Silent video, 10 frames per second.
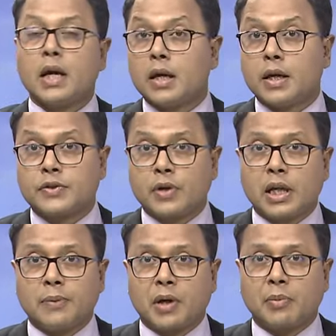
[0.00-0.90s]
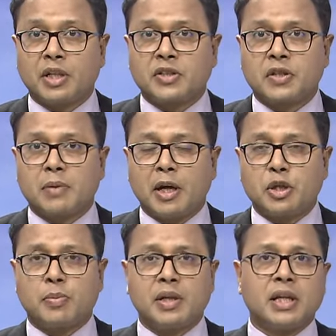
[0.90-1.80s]
Israeli Prime Minister
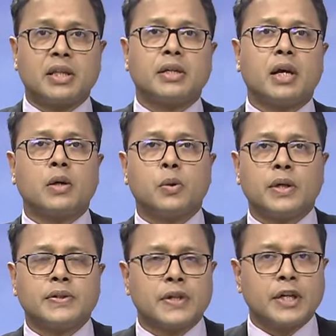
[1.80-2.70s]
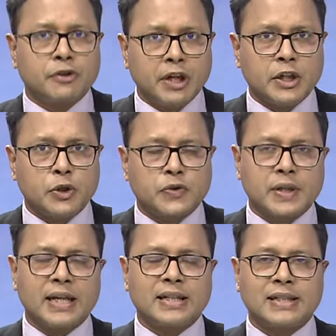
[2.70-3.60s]
Benjamin Netanyahu has agreed to
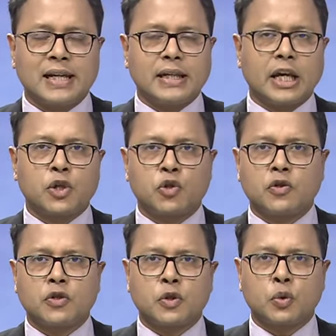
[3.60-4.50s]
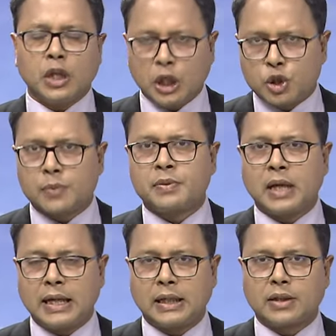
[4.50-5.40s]
send delegations to Egypt
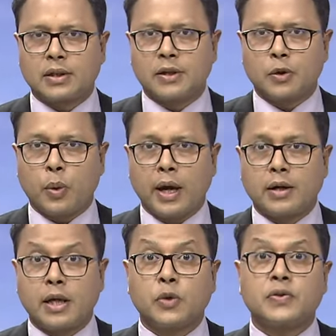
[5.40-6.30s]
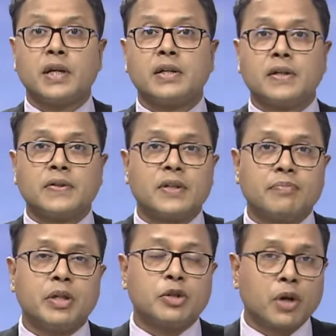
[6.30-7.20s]
and Qatar, where negotiators
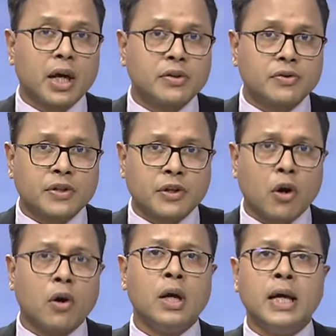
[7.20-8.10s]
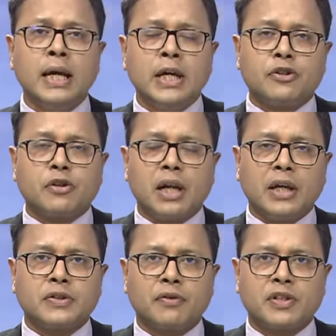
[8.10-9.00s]
have been trying to secure the release of